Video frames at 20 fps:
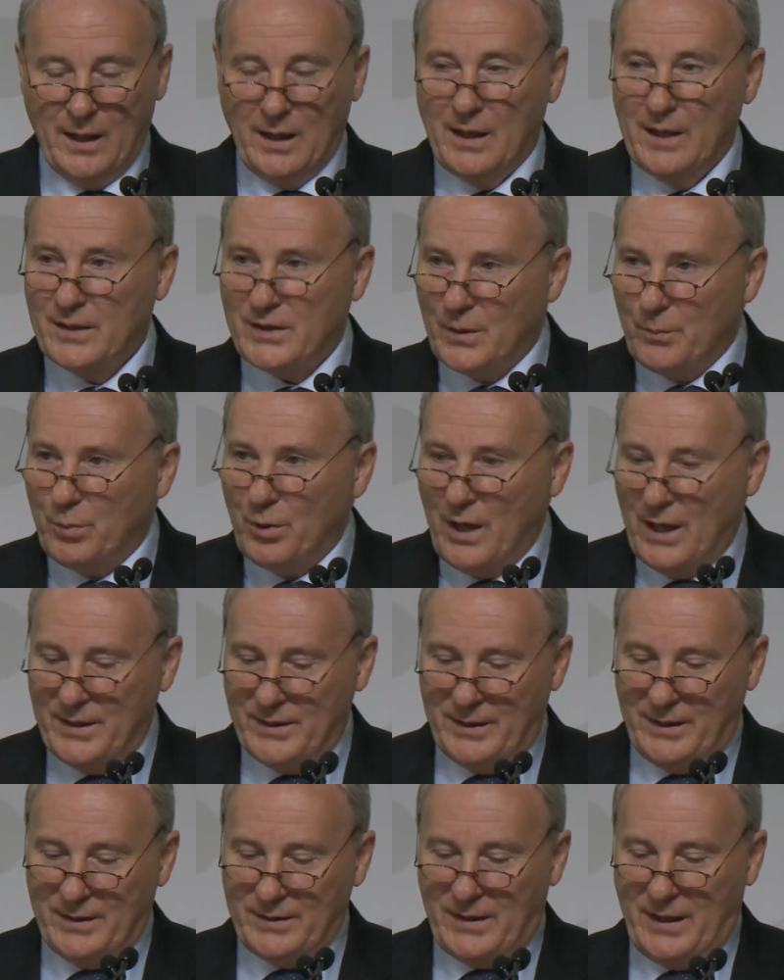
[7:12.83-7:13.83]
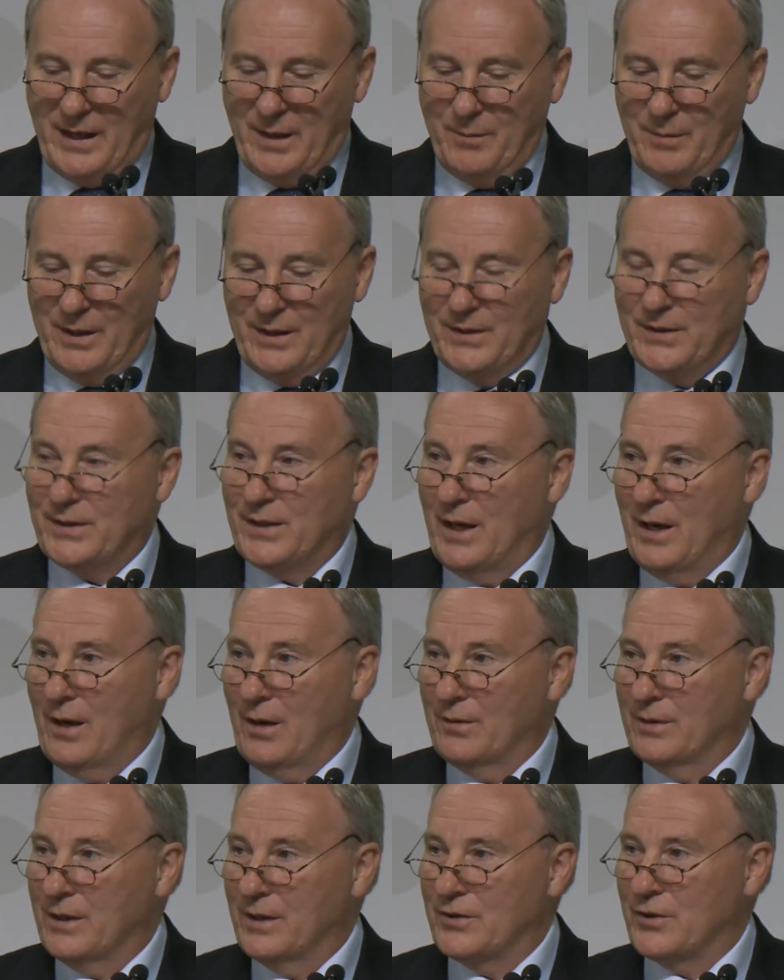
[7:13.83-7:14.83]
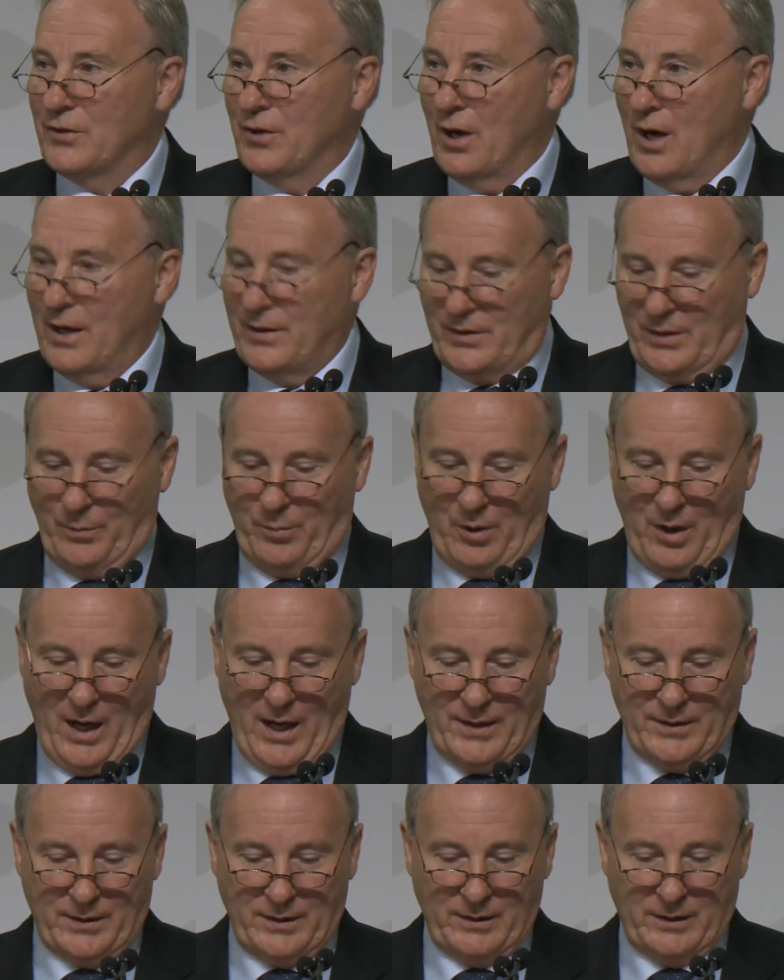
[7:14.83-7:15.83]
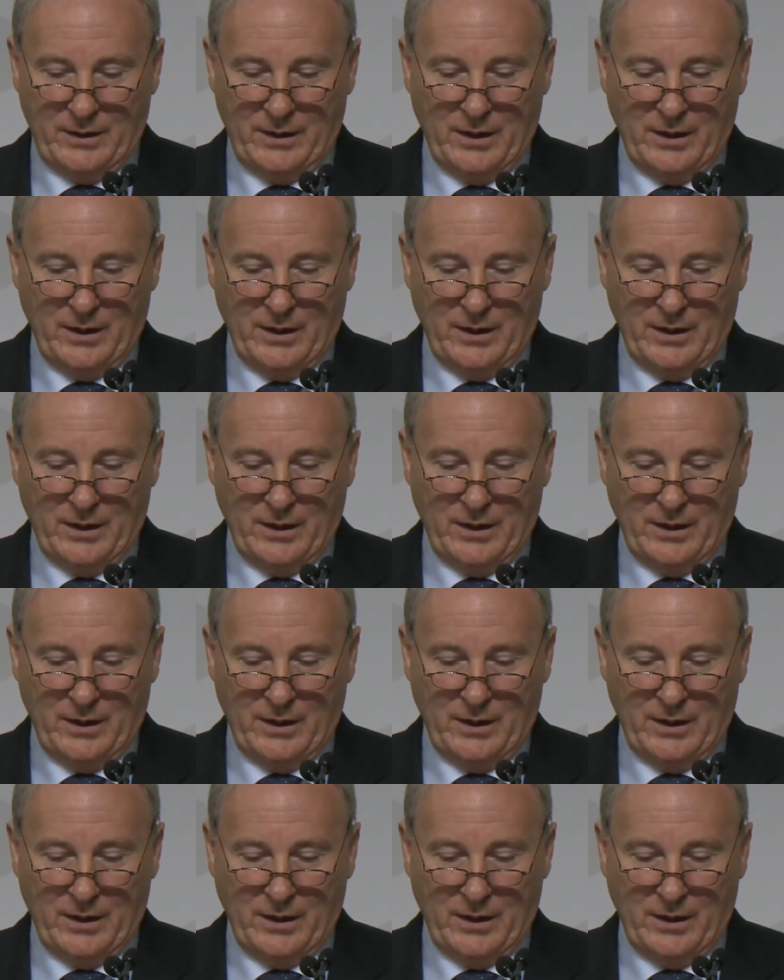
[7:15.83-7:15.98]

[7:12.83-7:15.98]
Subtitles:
As surprising as that may sound, it's not surprising.